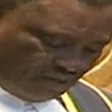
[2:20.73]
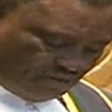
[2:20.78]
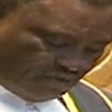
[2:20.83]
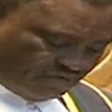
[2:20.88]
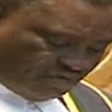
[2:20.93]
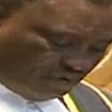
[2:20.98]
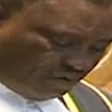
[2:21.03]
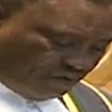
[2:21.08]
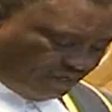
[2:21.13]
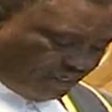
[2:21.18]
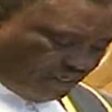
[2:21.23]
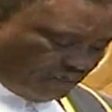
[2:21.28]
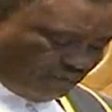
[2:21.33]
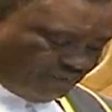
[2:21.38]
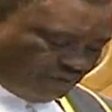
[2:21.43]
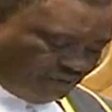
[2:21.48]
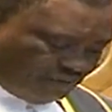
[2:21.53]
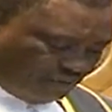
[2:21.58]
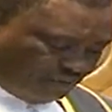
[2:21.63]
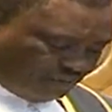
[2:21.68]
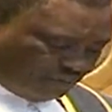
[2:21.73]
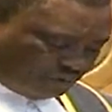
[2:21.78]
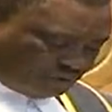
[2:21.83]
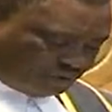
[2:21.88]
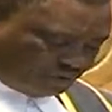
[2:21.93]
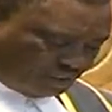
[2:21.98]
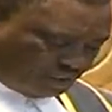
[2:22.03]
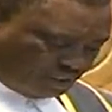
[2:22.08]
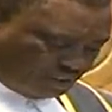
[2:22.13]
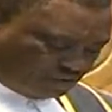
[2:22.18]
before any member
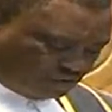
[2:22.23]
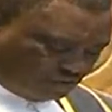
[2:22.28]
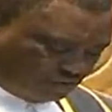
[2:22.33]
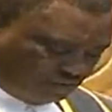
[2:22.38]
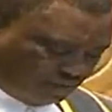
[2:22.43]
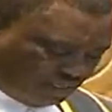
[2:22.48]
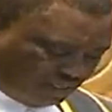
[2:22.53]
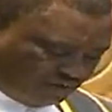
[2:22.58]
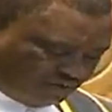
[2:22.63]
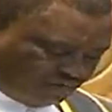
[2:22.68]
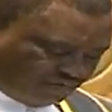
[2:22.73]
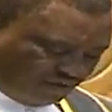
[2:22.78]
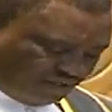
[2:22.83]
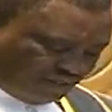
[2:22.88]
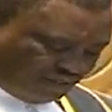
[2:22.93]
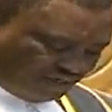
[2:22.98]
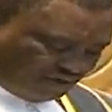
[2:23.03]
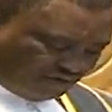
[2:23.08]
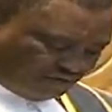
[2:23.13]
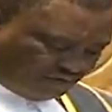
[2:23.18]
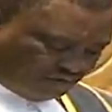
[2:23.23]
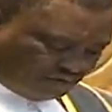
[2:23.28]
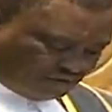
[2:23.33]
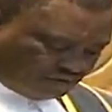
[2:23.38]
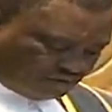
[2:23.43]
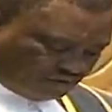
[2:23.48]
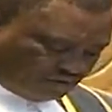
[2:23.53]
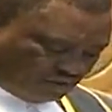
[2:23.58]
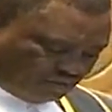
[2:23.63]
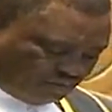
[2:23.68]
proceeding to make further
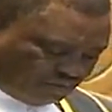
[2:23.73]
reference to the